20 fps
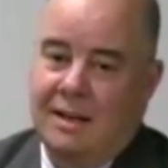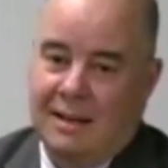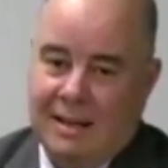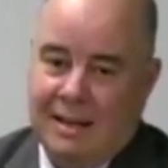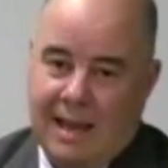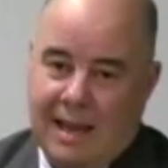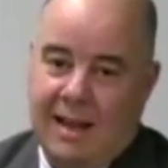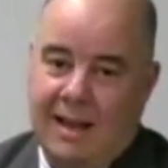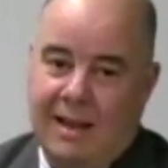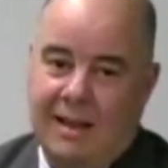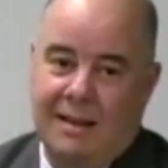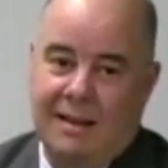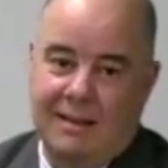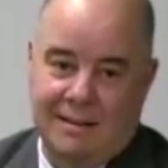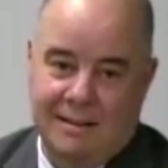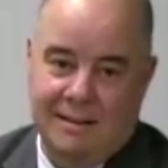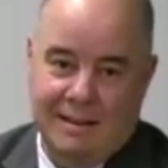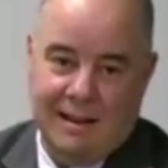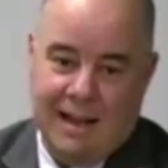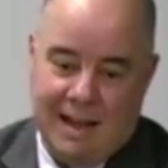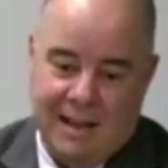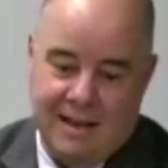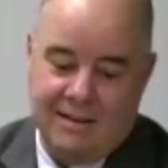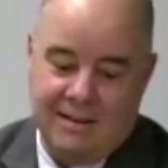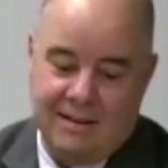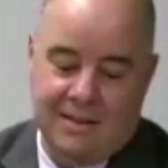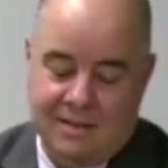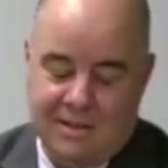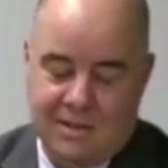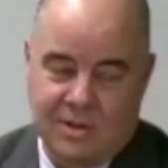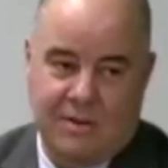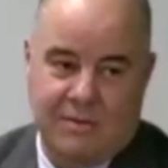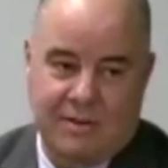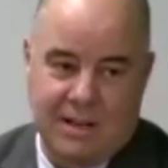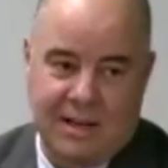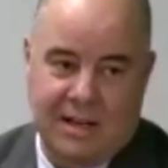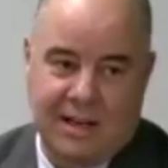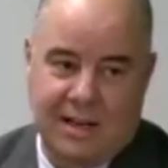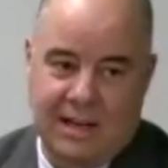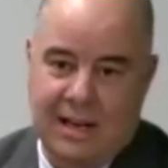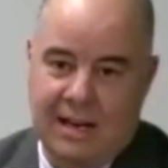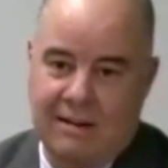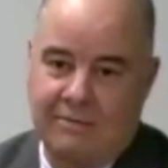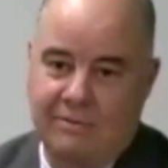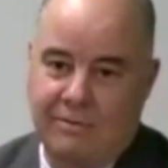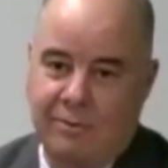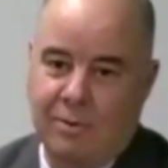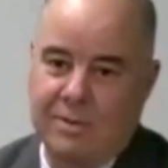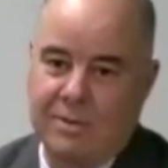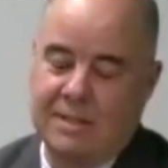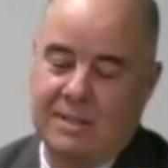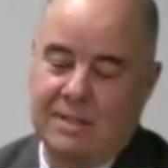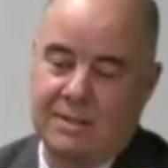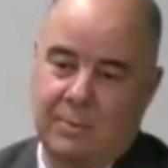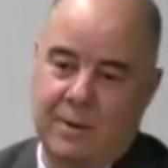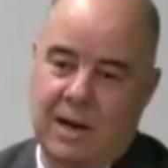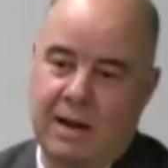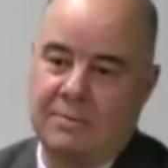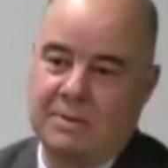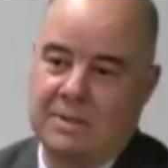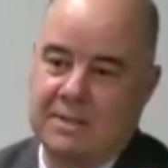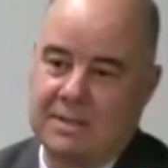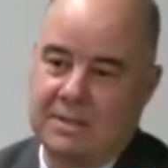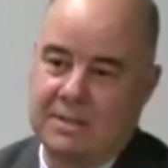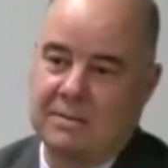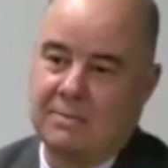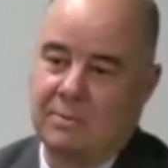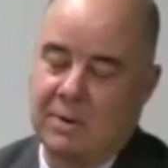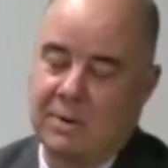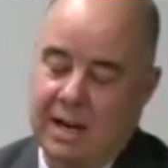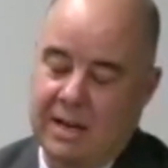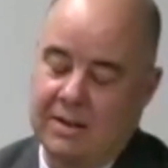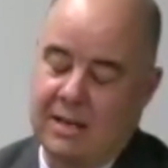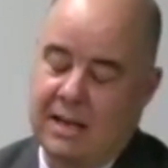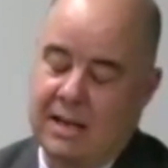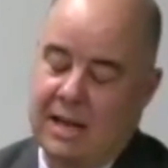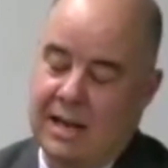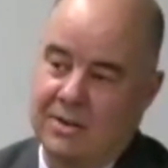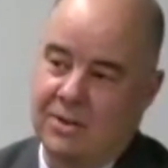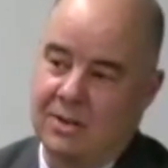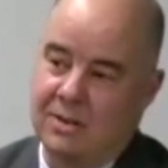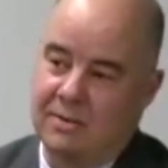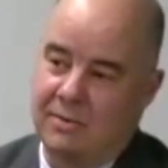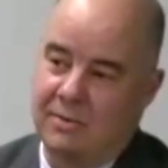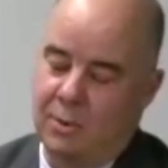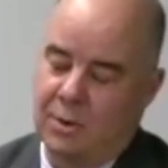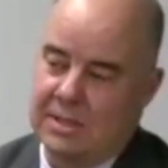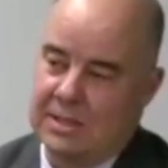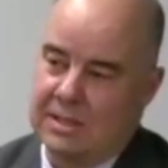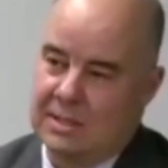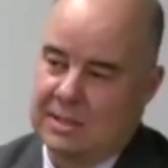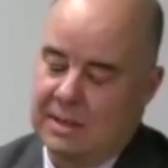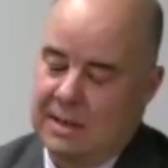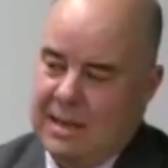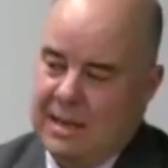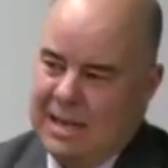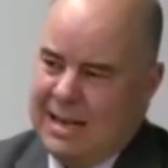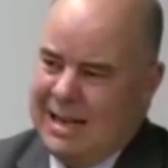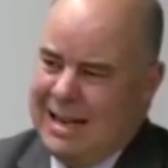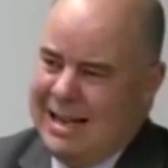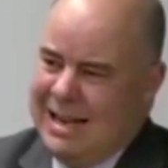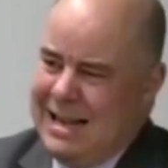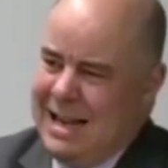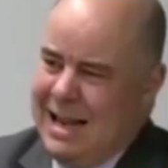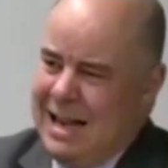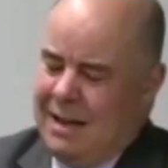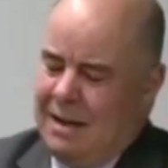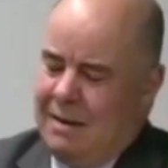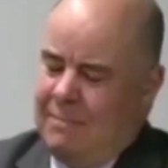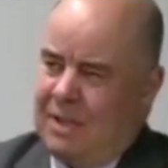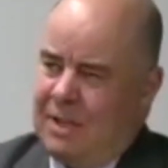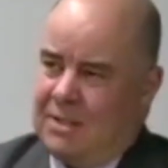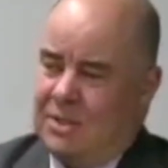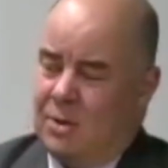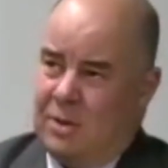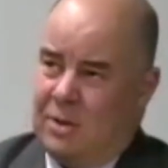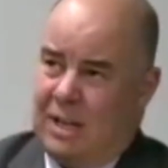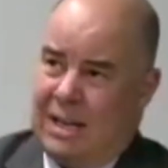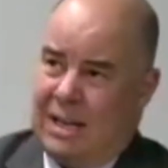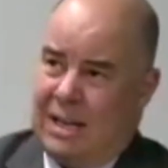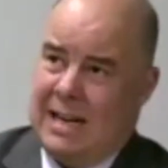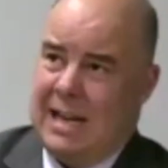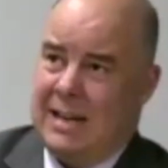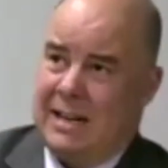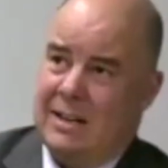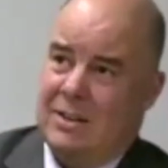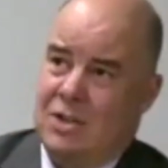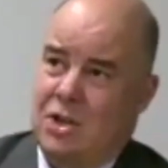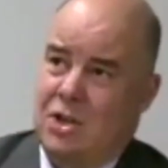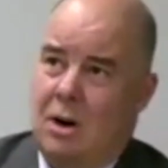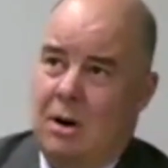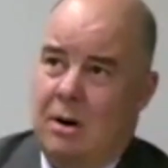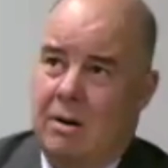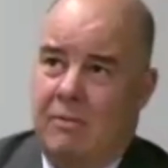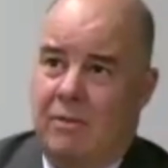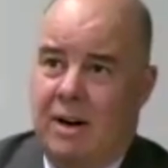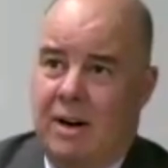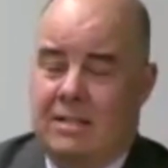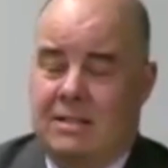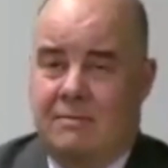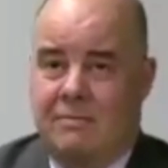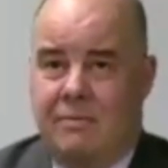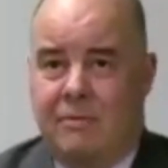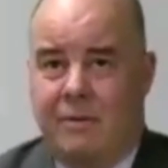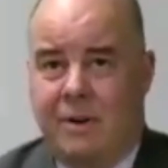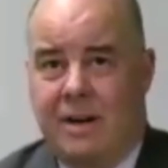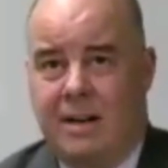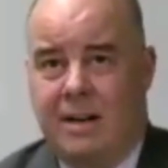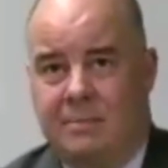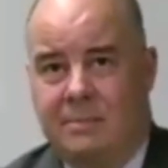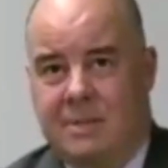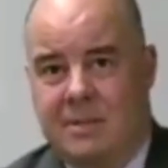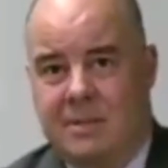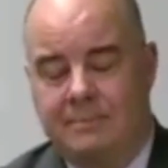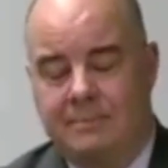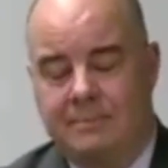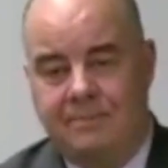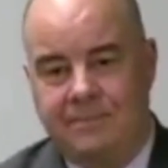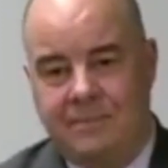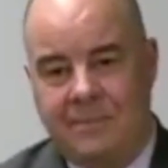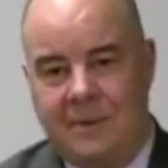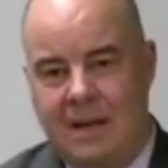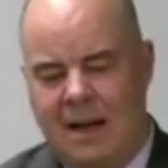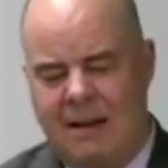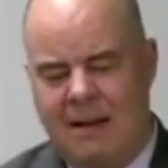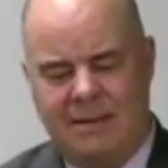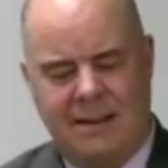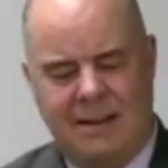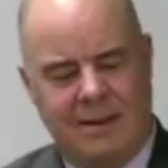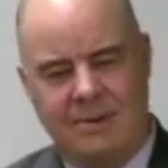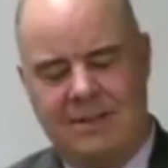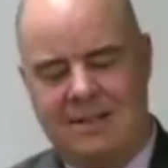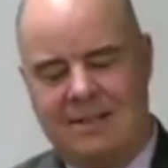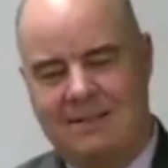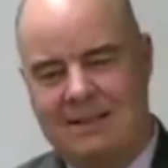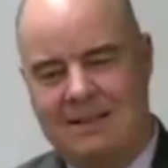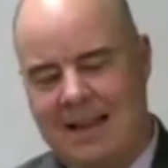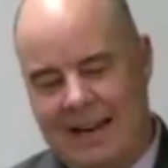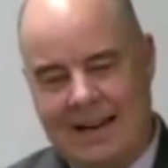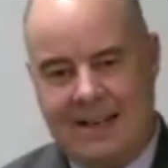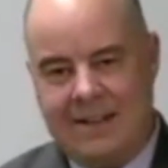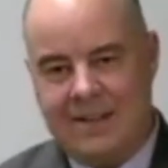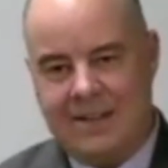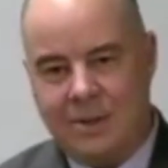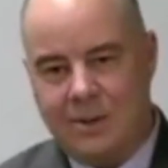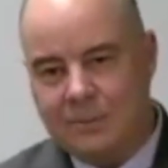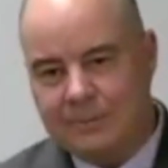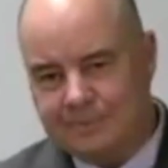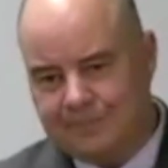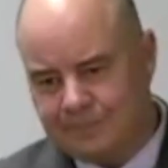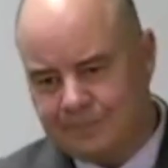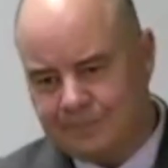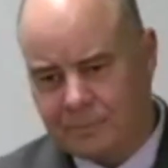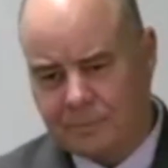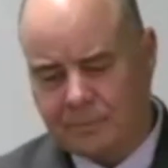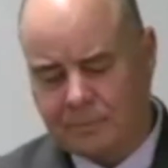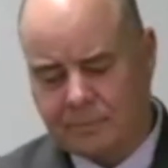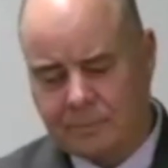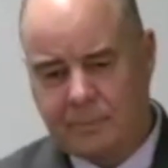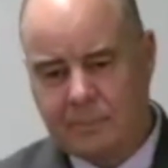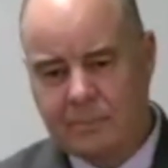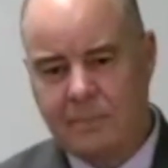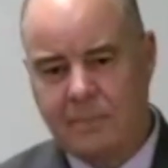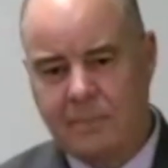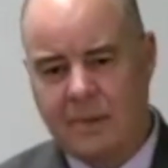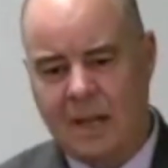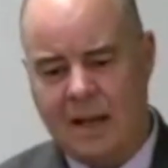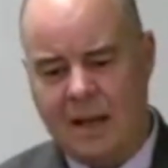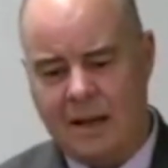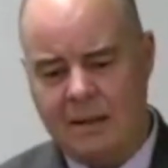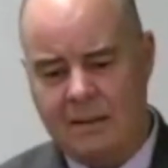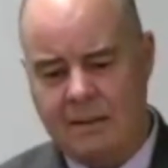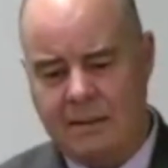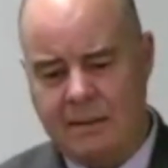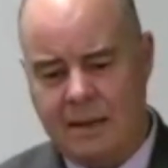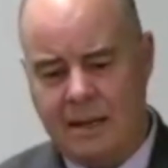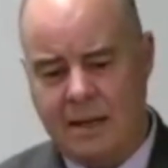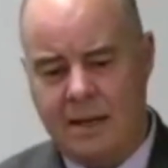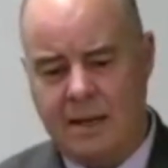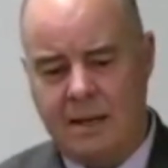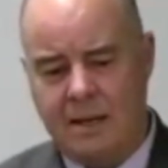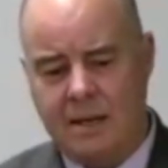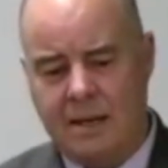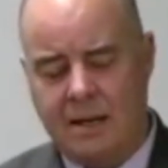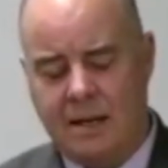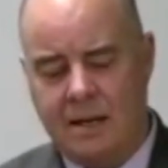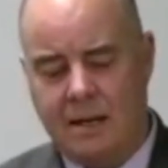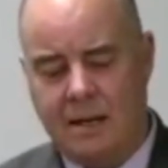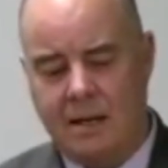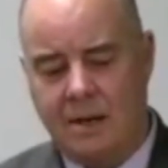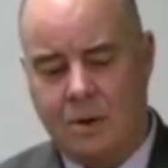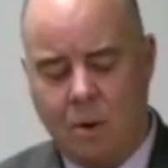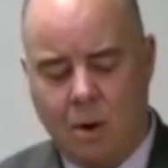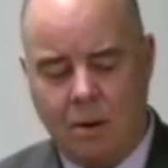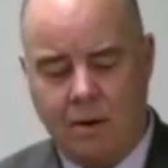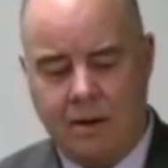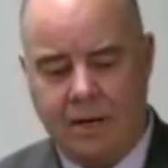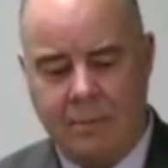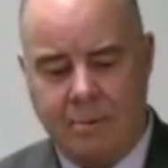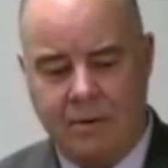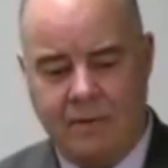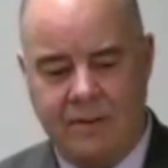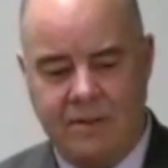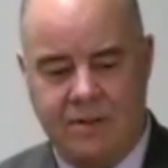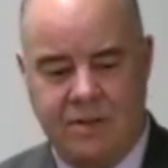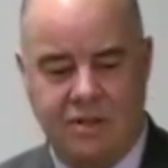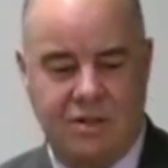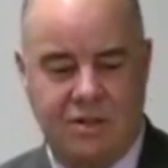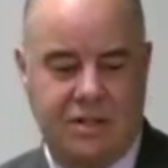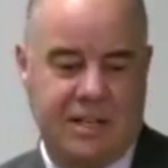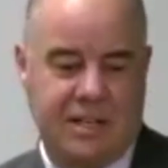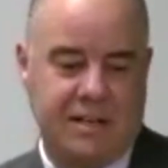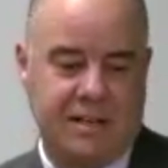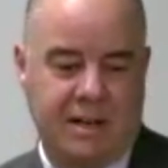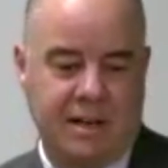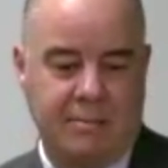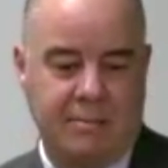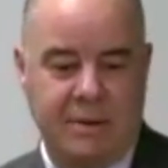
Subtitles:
gay and to serve in the Canadian Forces when I entered the forces. So the Canadian Charter of Rights and Freedoms, I think it was 82, and the equality provisions didn't